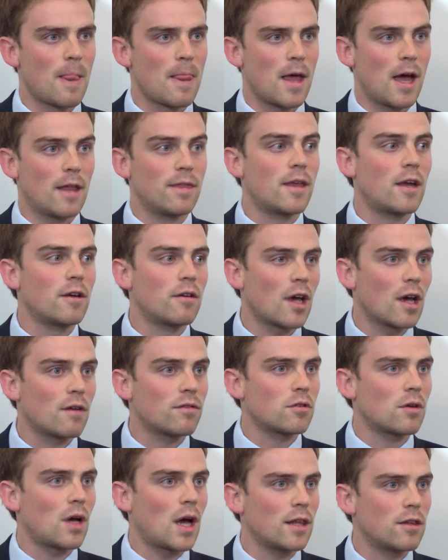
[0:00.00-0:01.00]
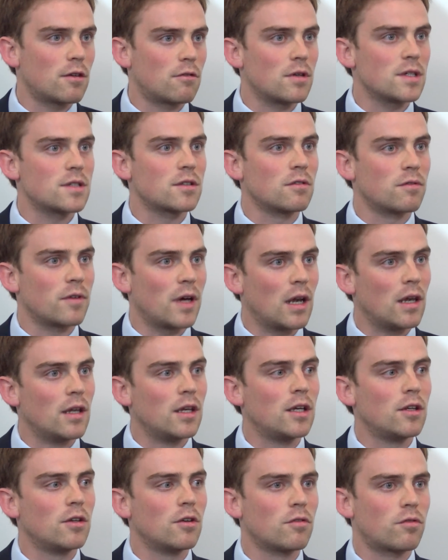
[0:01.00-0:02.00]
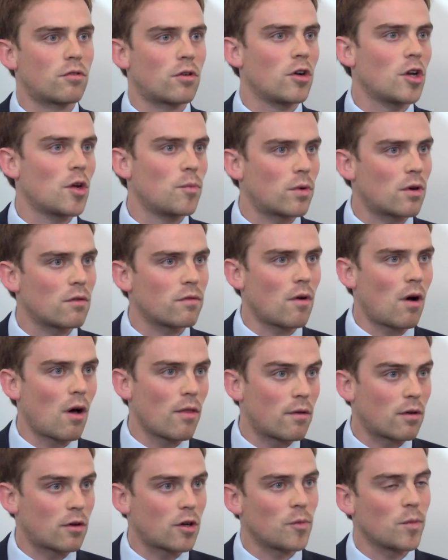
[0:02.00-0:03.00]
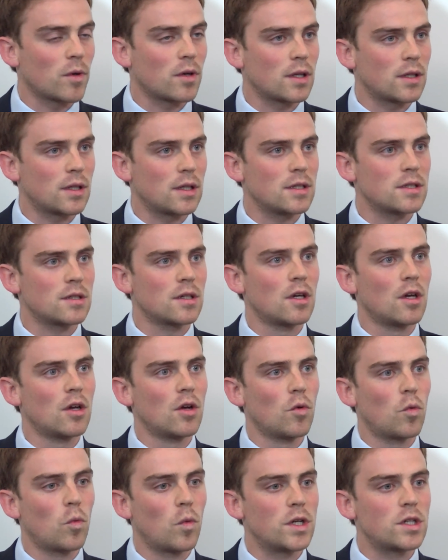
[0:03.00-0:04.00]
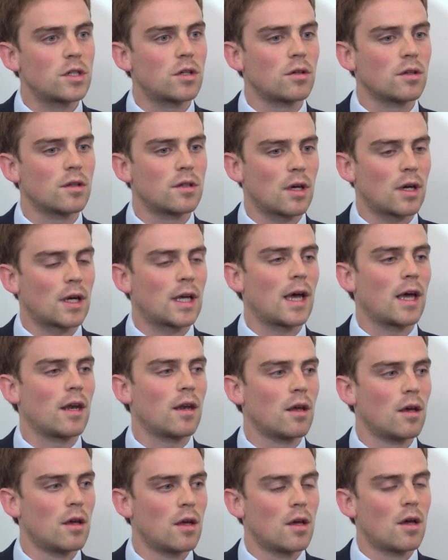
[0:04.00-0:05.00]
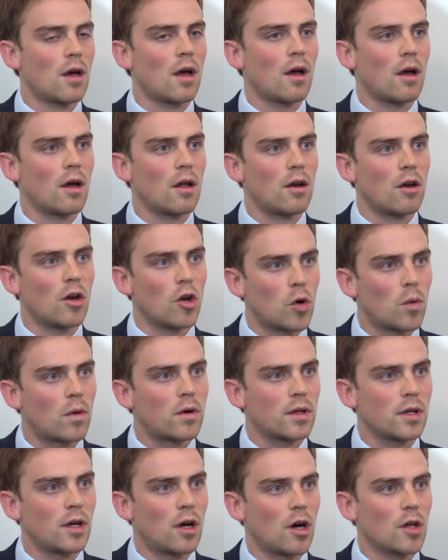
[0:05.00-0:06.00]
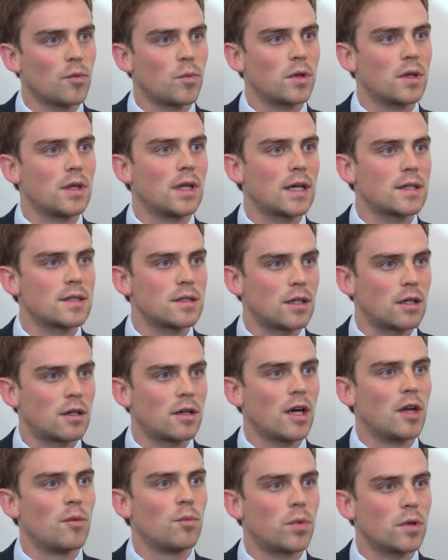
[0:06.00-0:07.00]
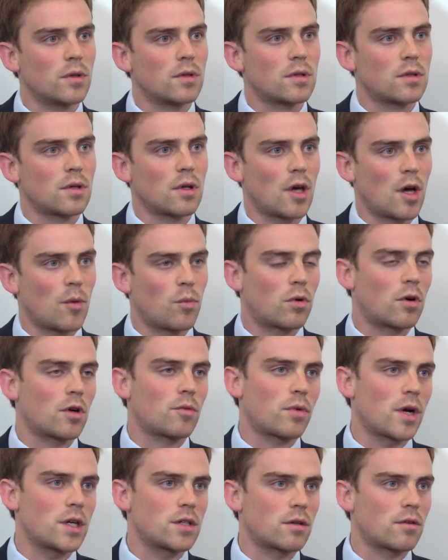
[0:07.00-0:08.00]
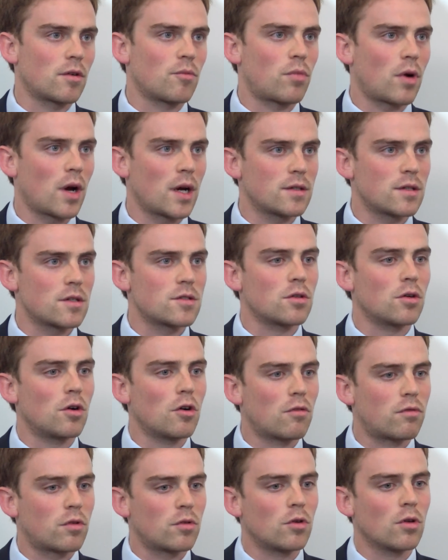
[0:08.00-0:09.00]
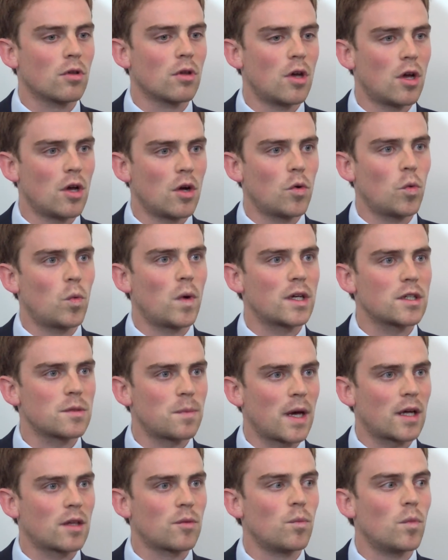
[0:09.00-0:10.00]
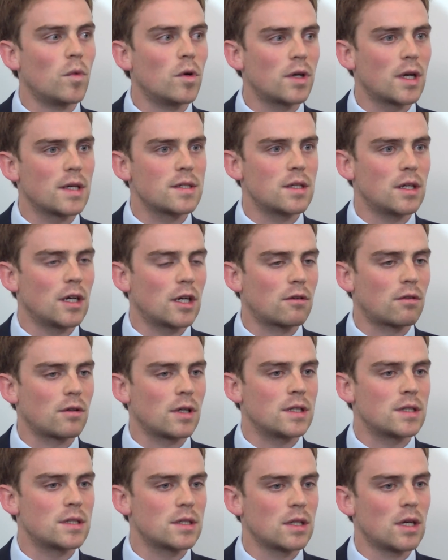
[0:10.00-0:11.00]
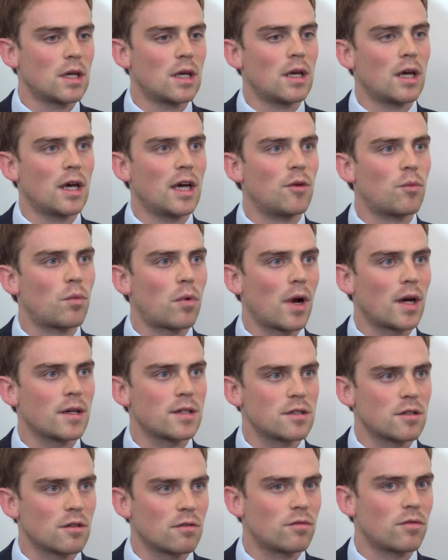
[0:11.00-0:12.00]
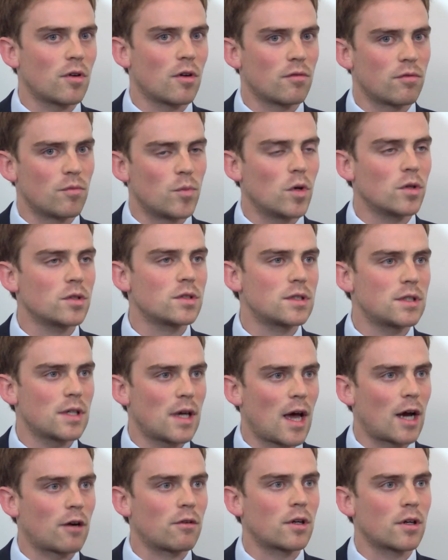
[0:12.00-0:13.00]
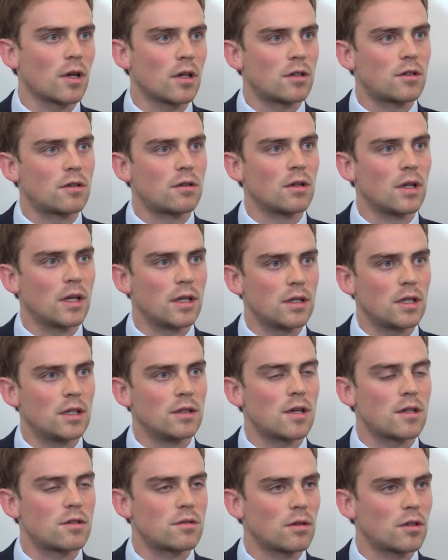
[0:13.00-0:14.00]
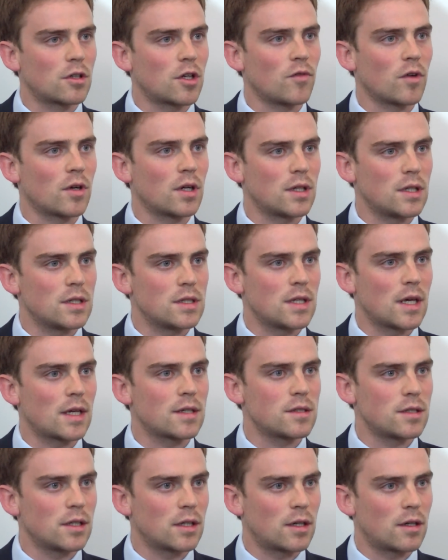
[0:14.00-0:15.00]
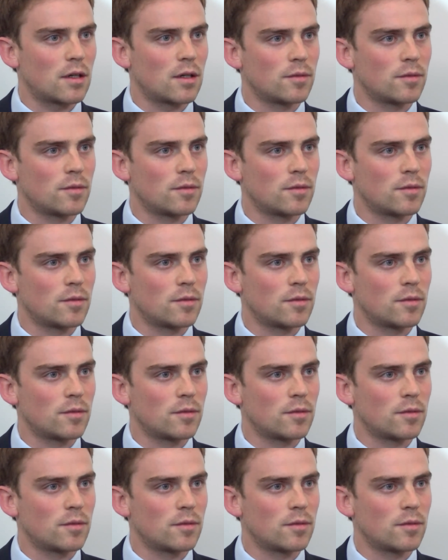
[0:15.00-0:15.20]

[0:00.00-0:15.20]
And then you have to add the risk of El Nino for a number of other commodities, which could, again, lower the output next year and put upward pressure on prices. So overall, we expect modest increase in prices of most agricultural and industrial commodities next year.